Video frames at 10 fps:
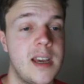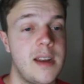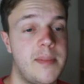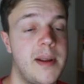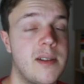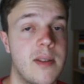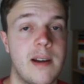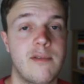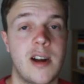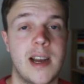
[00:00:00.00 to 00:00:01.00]
He played on
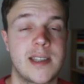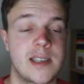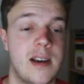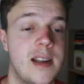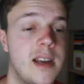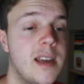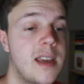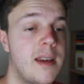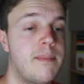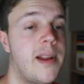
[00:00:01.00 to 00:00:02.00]
that right hand side,
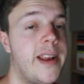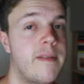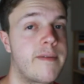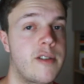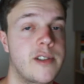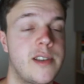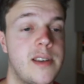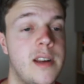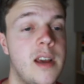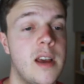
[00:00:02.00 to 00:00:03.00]
getting plenty of crosses
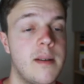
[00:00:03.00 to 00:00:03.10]
in.